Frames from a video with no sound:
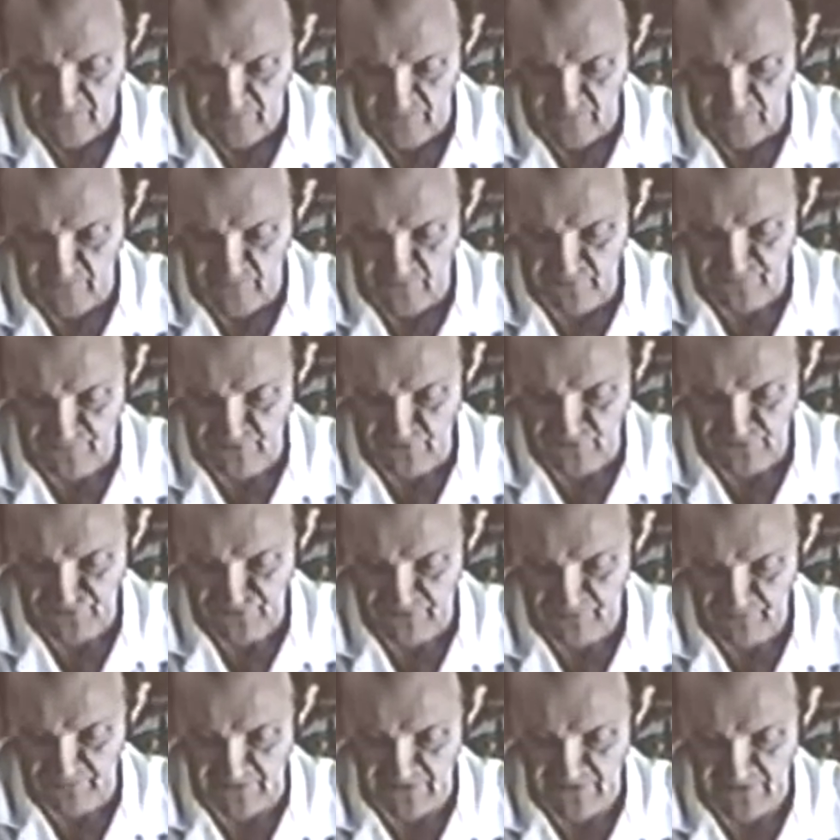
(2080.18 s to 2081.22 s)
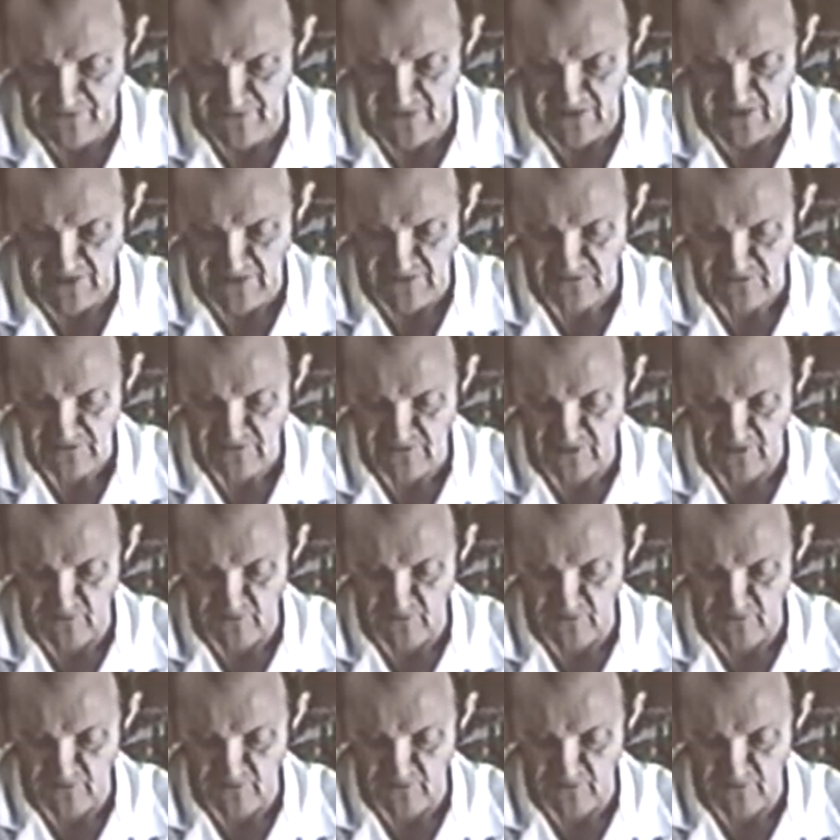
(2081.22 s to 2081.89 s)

But we refused to be that,